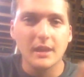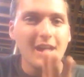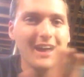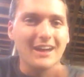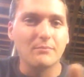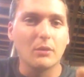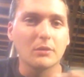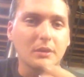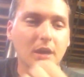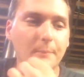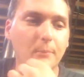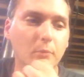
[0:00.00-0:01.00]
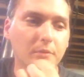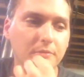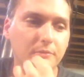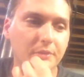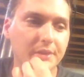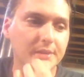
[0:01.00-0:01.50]
bought a couple with
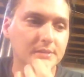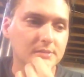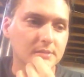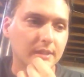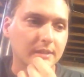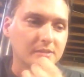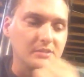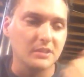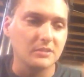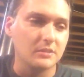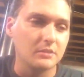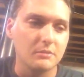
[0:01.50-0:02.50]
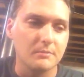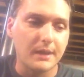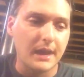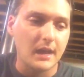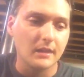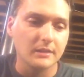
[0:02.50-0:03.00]
friends, like a 62
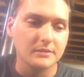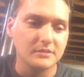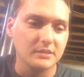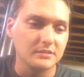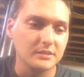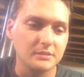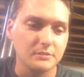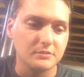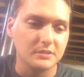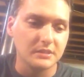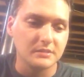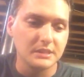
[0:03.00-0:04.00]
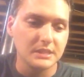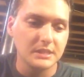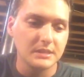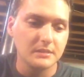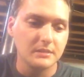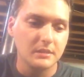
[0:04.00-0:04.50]
Impala, 62
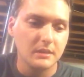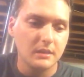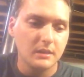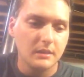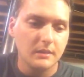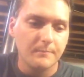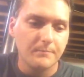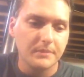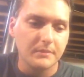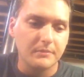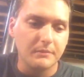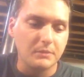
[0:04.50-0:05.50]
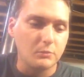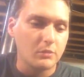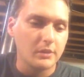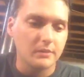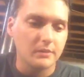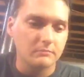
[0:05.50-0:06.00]
C10,
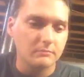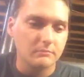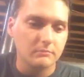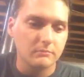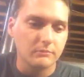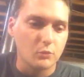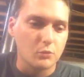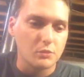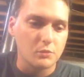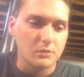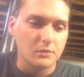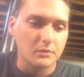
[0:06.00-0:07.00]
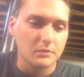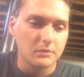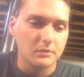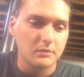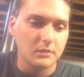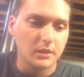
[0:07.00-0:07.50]
51 4-door,
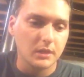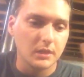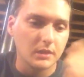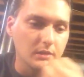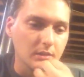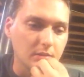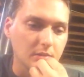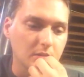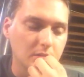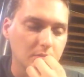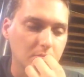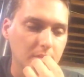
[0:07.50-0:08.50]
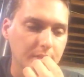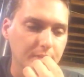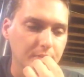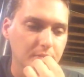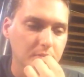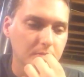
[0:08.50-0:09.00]
what
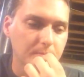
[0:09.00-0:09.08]
else?